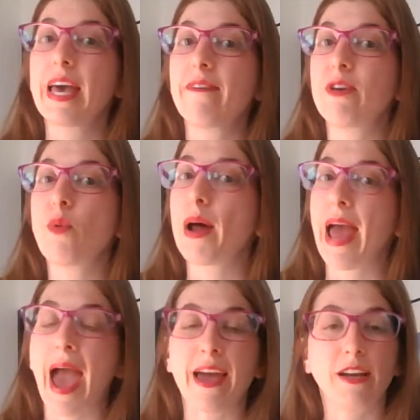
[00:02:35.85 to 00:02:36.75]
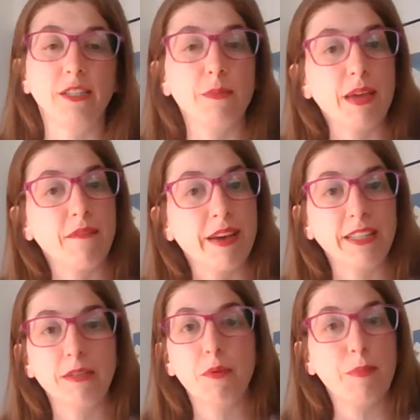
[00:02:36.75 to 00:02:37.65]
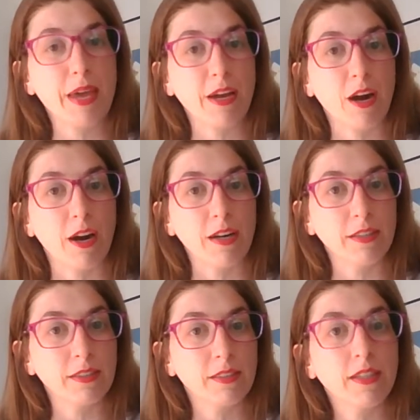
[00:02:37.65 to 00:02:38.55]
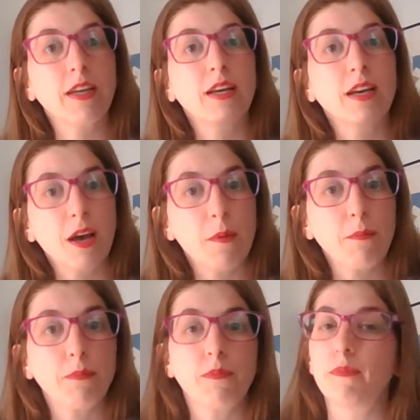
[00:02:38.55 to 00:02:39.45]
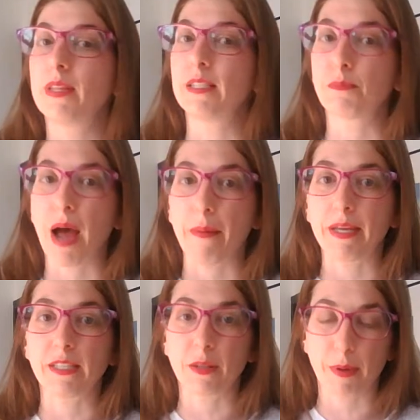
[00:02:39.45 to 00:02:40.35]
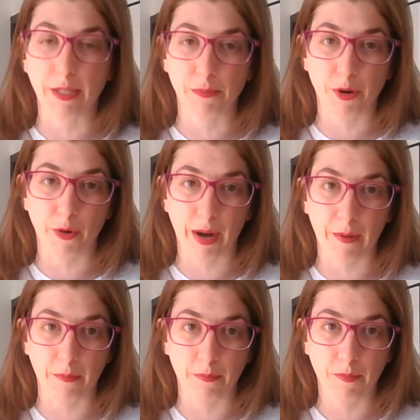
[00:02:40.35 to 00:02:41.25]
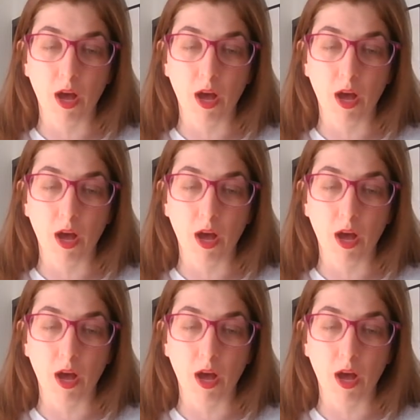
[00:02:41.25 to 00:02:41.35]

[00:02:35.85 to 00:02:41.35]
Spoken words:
If you want to hang on to being a victim and being hurt, this probably isn't the best program.